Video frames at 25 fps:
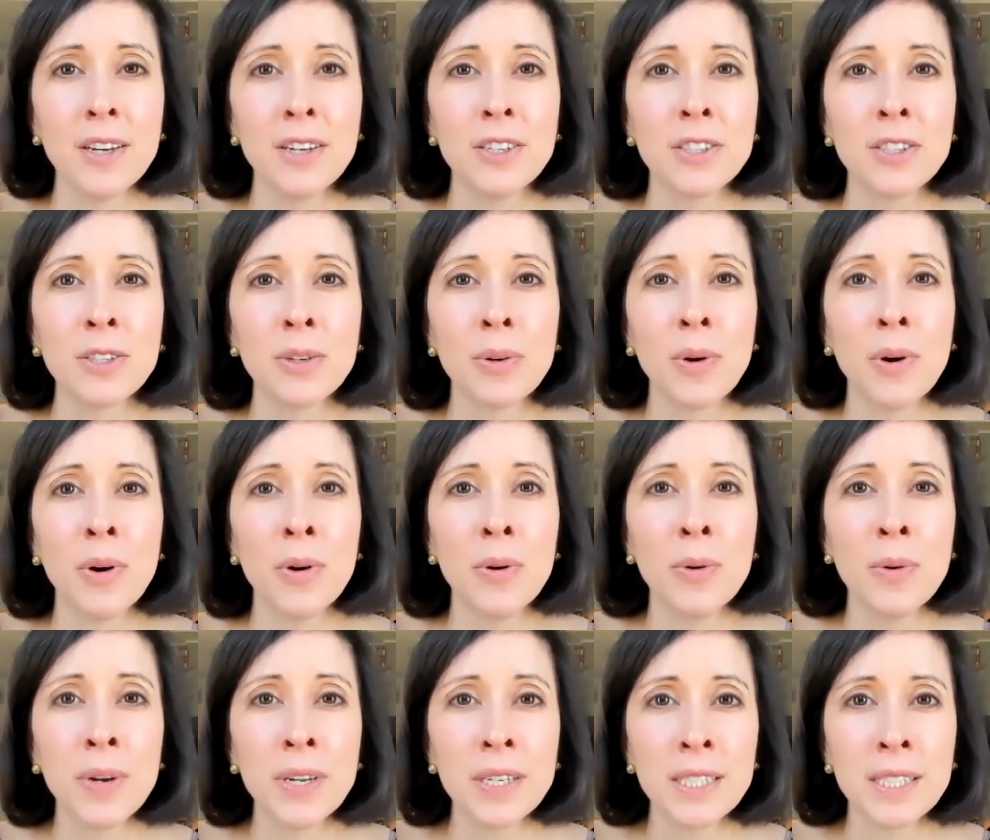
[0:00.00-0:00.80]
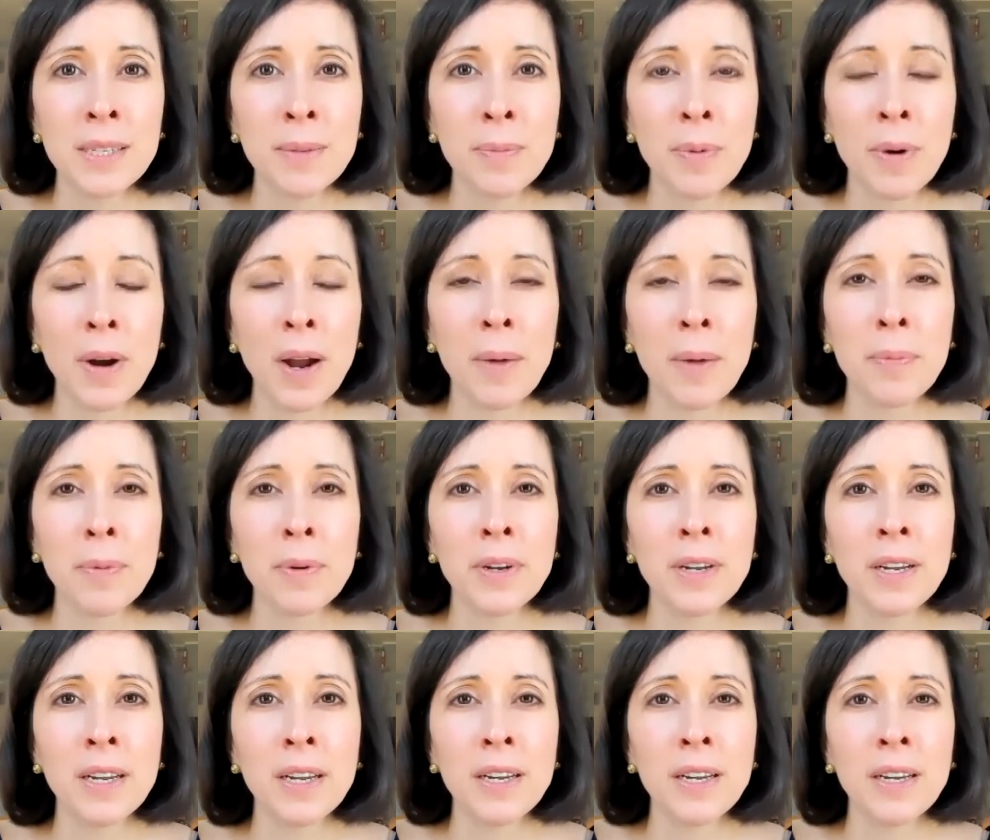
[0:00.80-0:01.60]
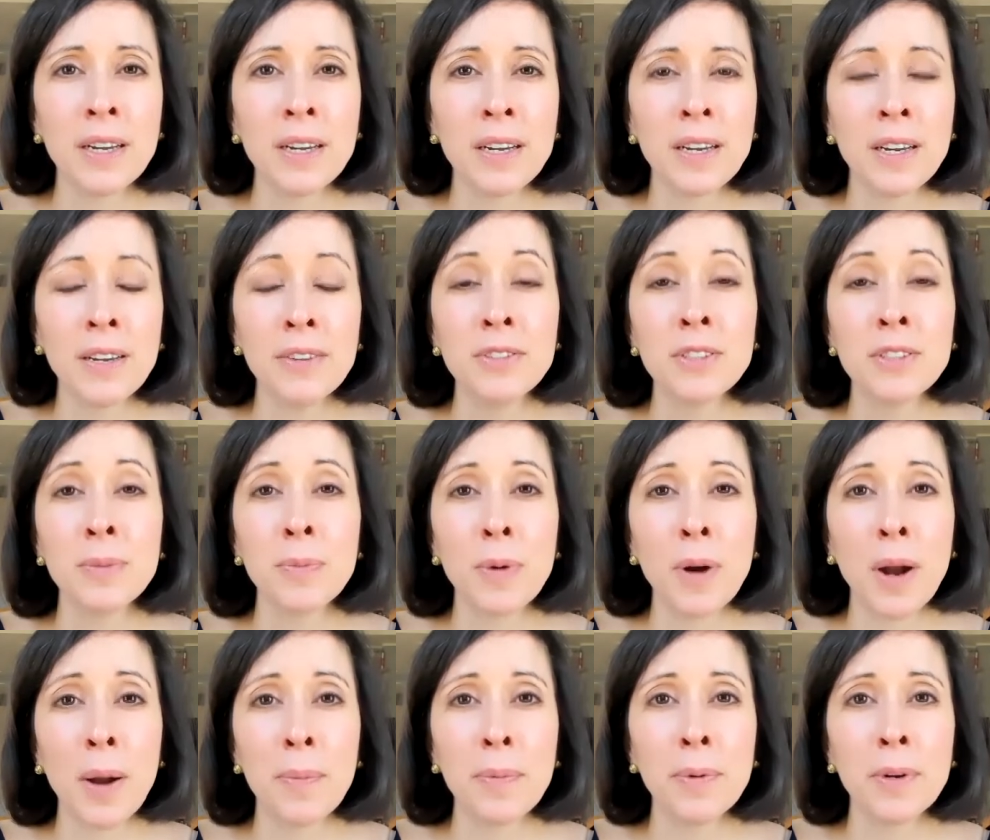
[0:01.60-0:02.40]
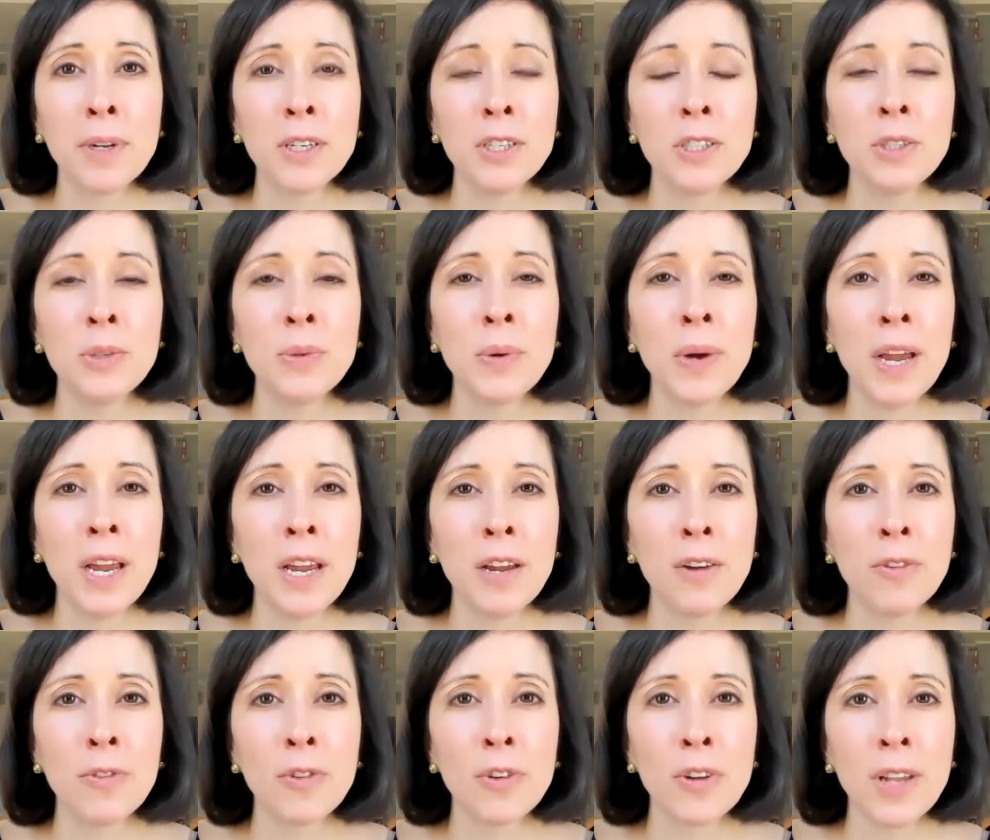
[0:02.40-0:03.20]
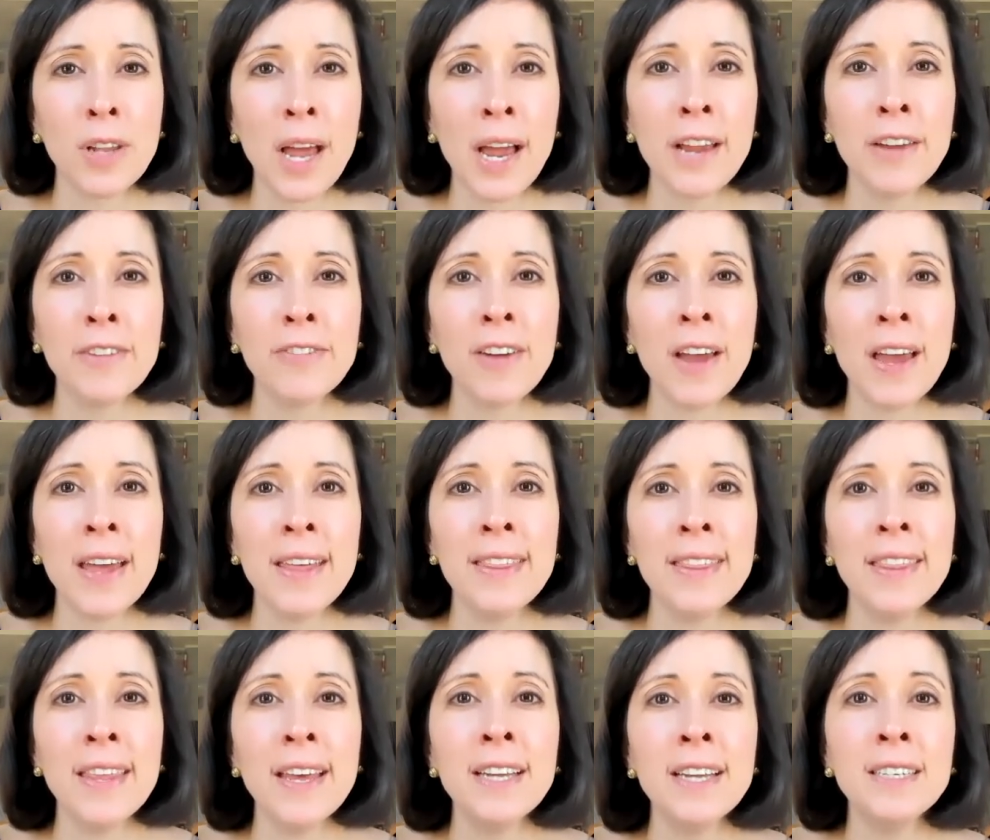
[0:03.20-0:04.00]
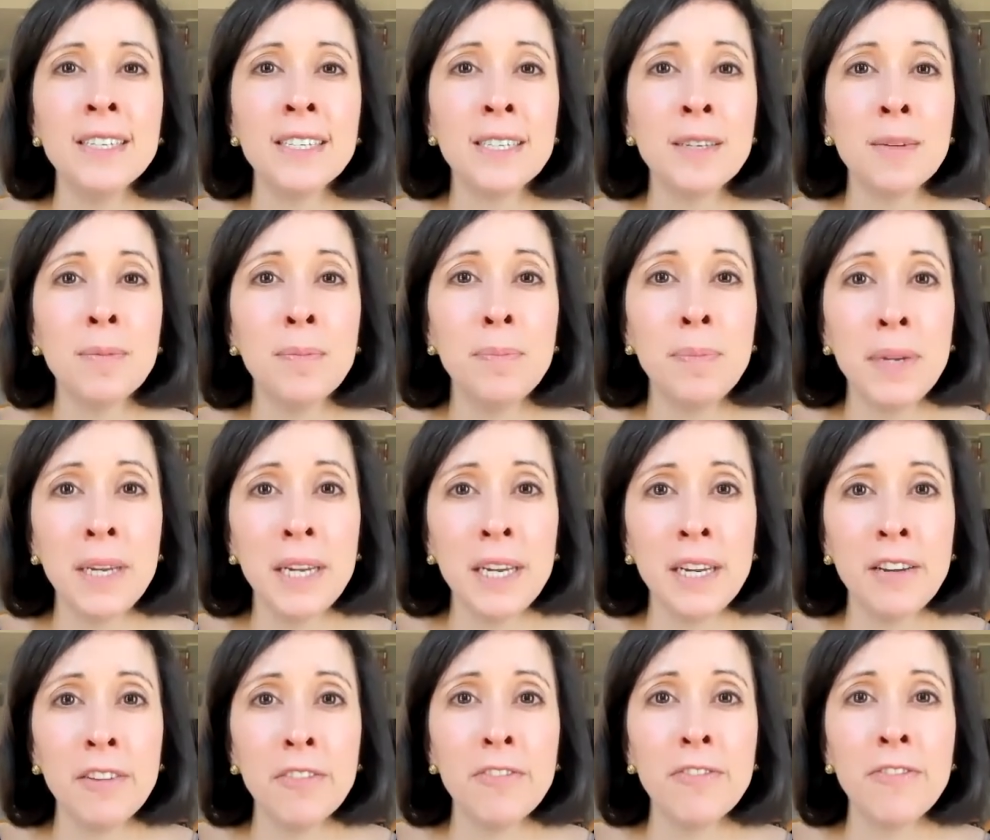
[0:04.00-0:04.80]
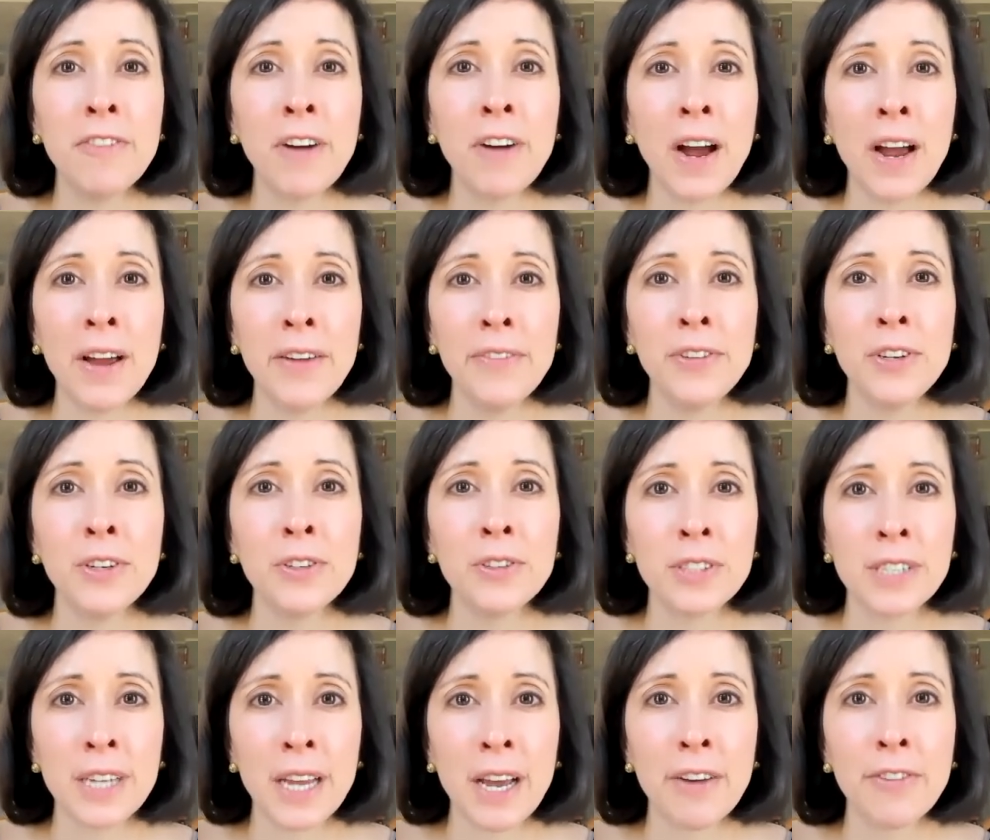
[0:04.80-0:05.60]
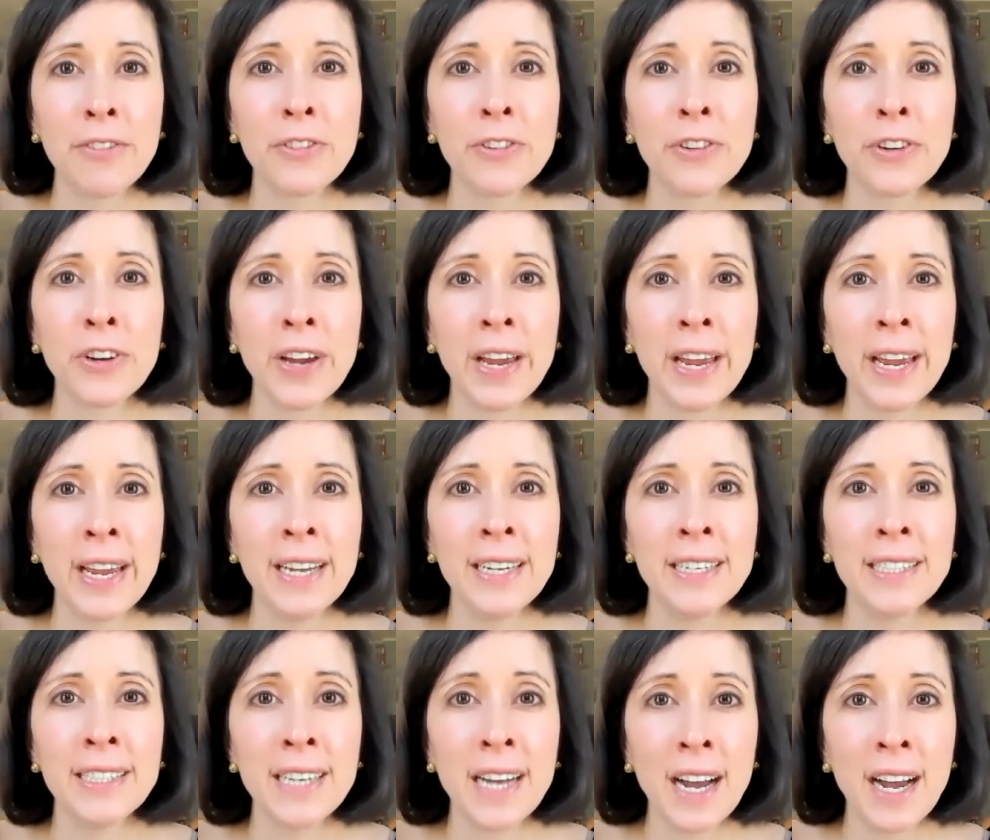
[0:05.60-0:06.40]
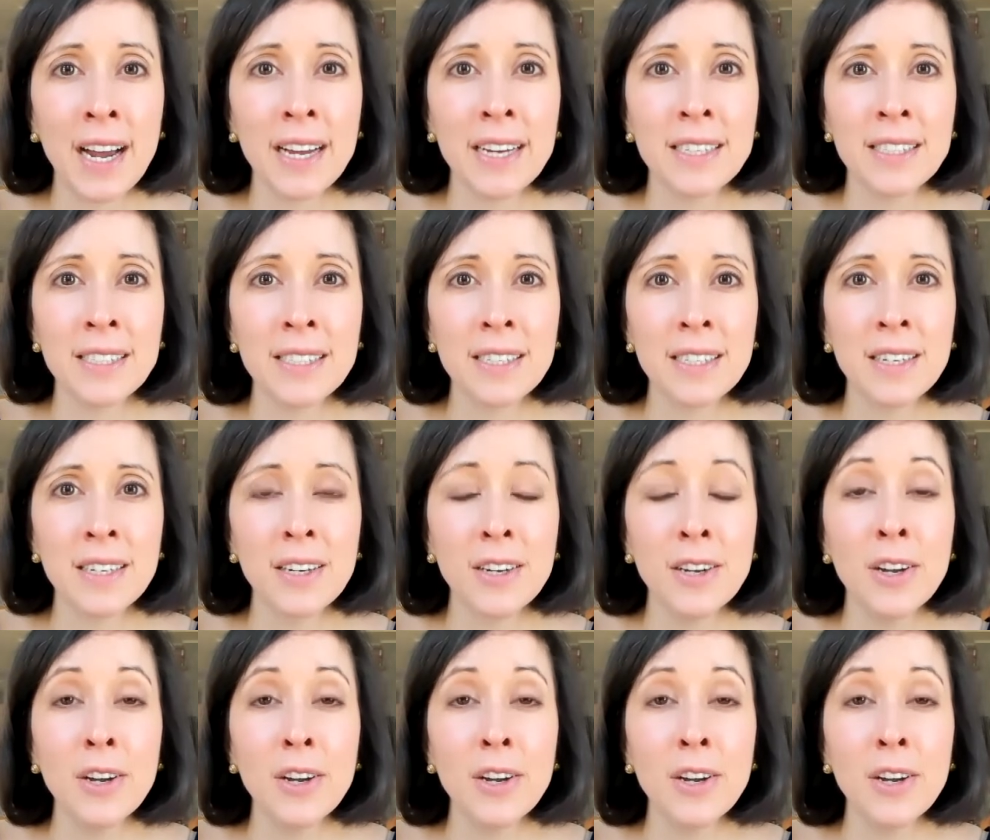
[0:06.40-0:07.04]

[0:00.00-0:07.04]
So O gets the property, gives the property to A for life, and then to B 5 years after A dies.